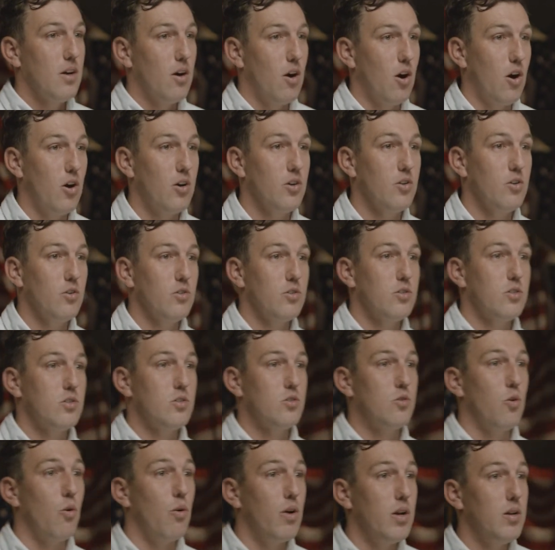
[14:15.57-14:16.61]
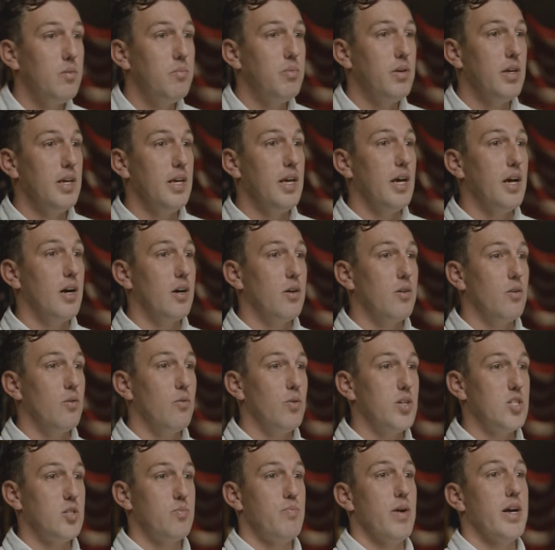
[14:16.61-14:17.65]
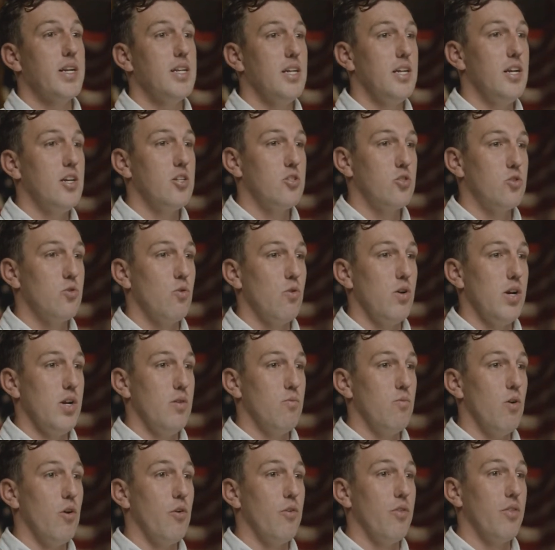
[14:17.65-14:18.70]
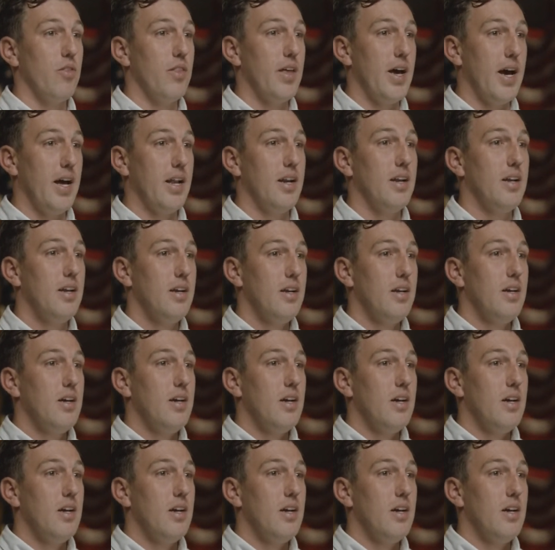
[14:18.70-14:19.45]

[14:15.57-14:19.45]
Arnold Toynbee, a respected historian, wrote that